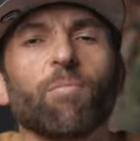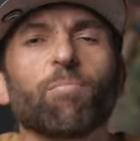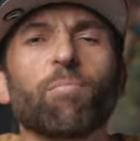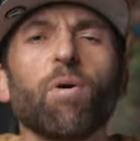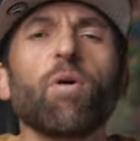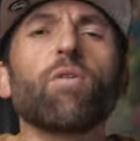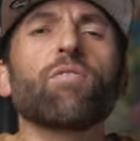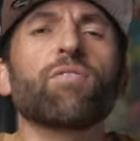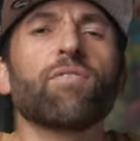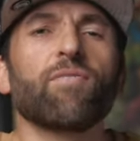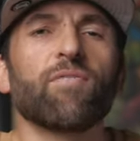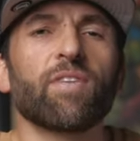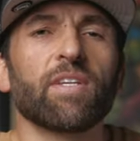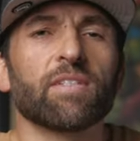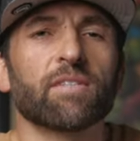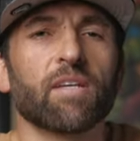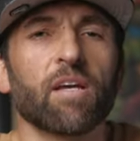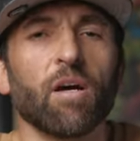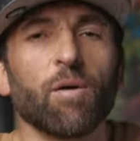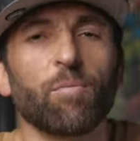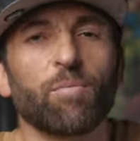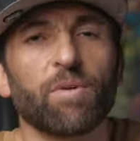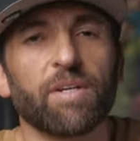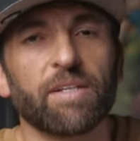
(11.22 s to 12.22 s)
Both of these
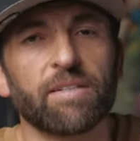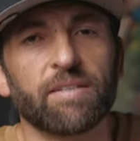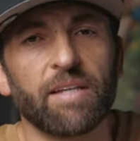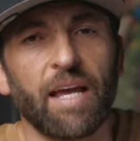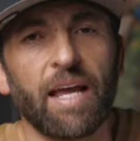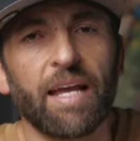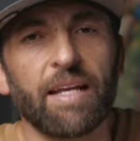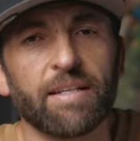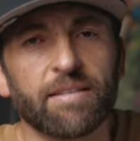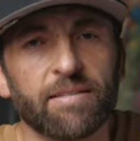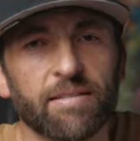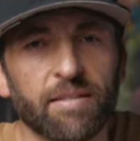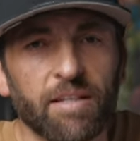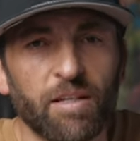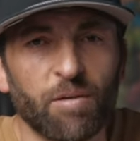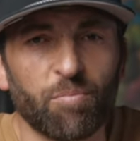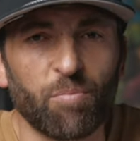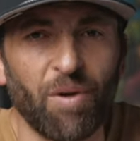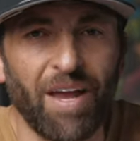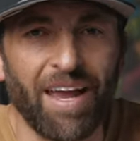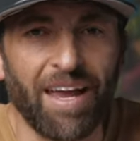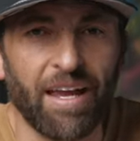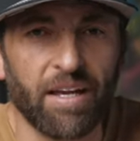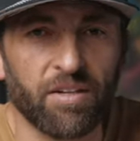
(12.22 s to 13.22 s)
companies,
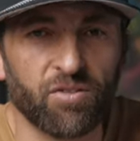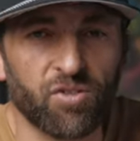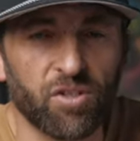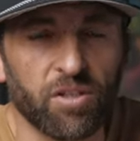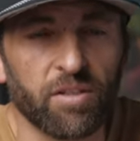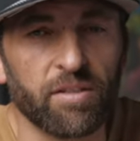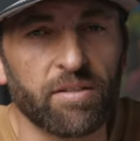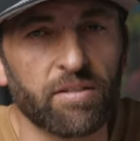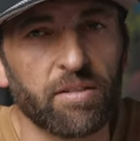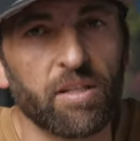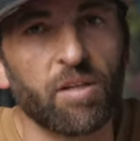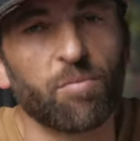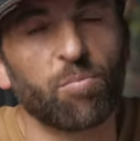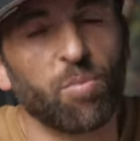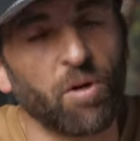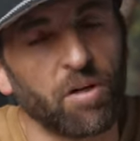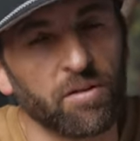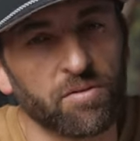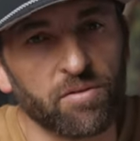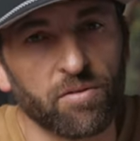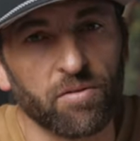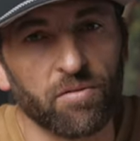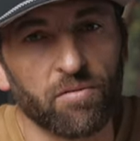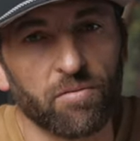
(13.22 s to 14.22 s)
8Sleep and Chili Sleep,
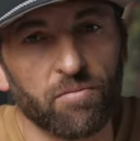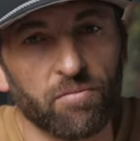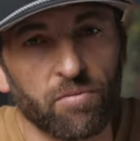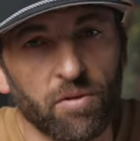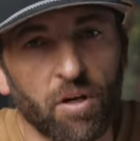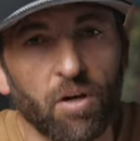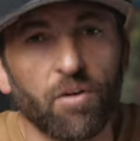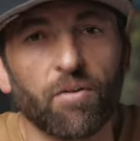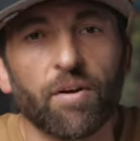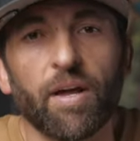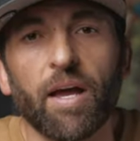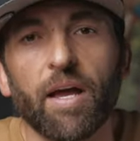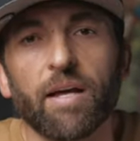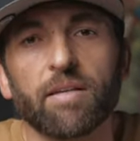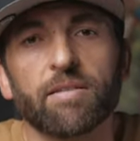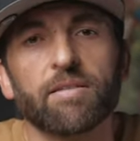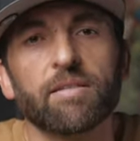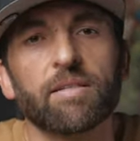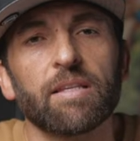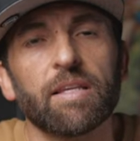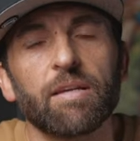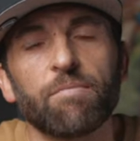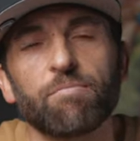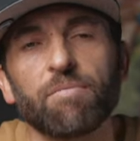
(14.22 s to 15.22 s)
also known as
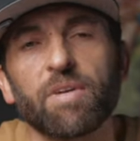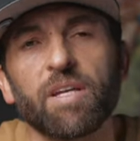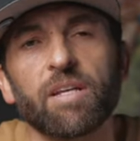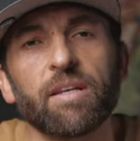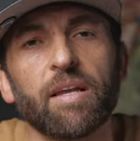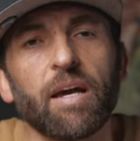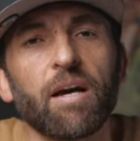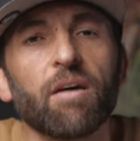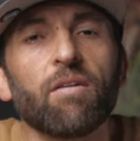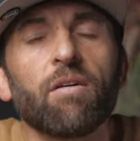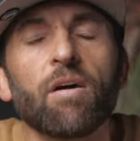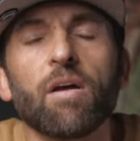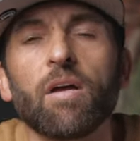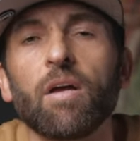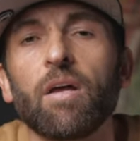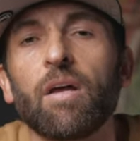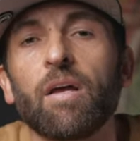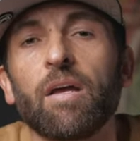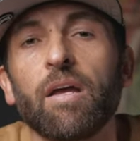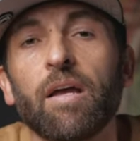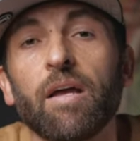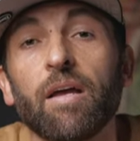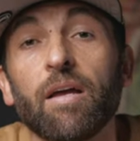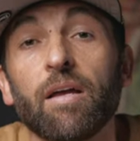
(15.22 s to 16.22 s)
SleepMe now,
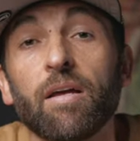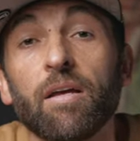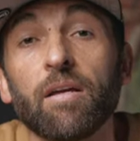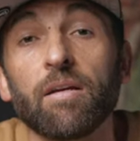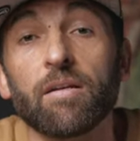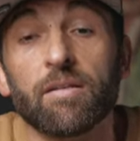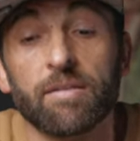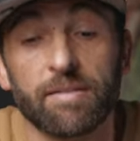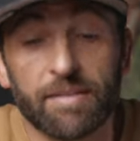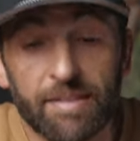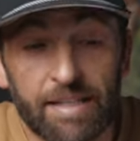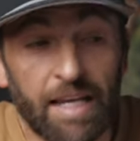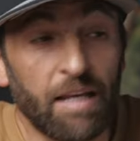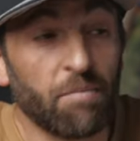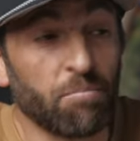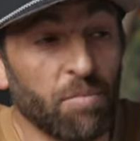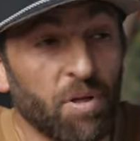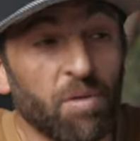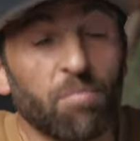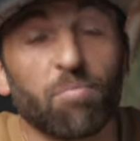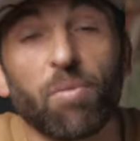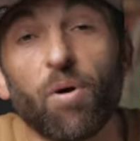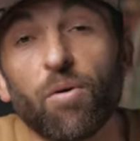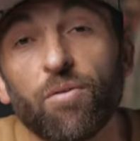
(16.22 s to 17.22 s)
sent
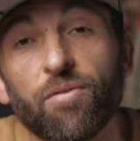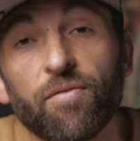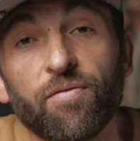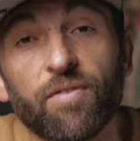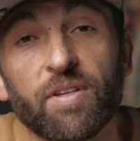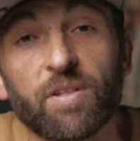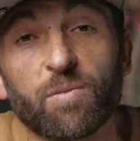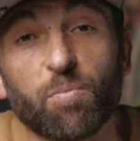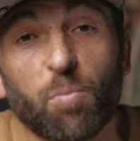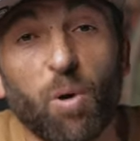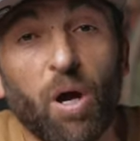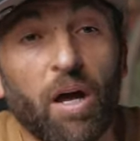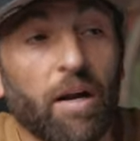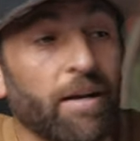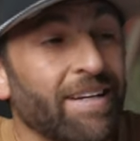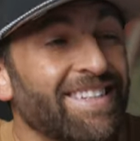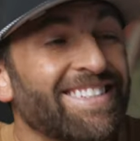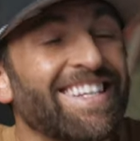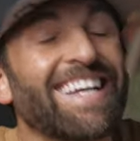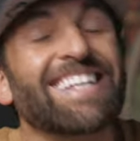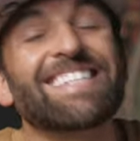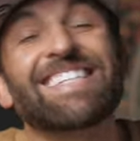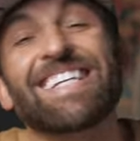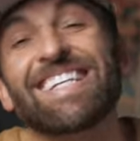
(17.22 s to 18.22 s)
me both of these
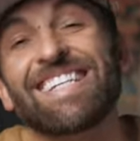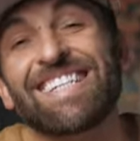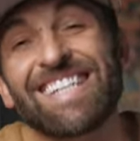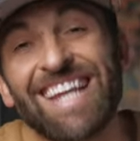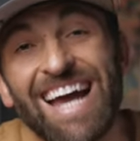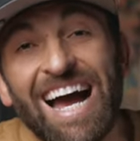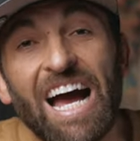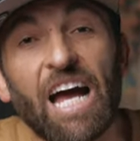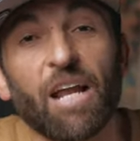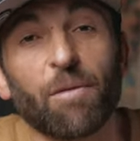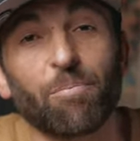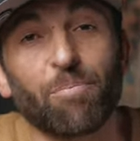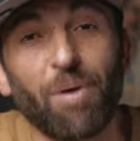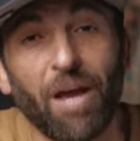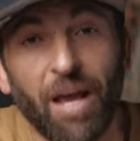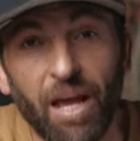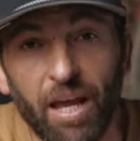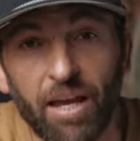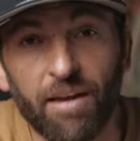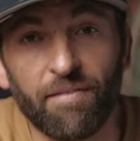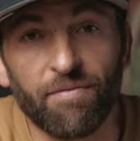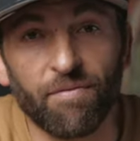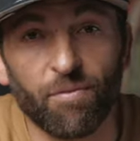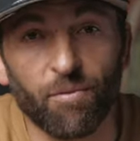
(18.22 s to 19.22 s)
products. I did not
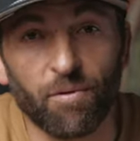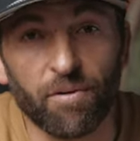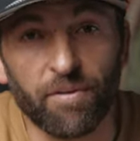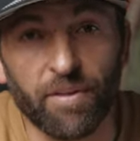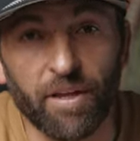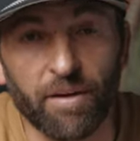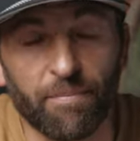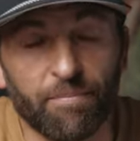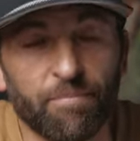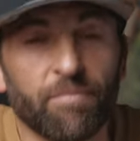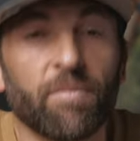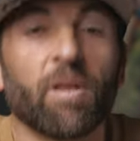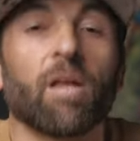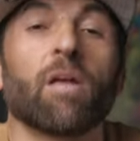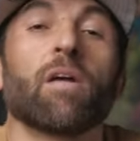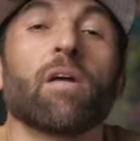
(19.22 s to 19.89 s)
pay for them.